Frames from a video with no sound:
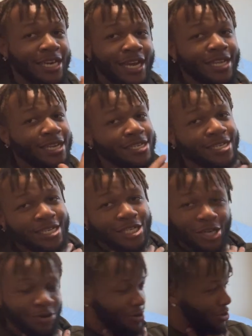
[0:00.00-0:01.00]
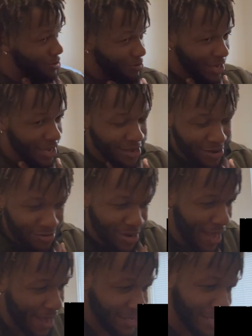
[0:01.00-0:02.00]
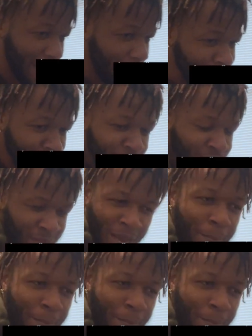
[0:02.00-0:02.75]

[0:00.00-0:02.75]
He got that shit in a chokehold. I ain't gonna lie. It's like I'm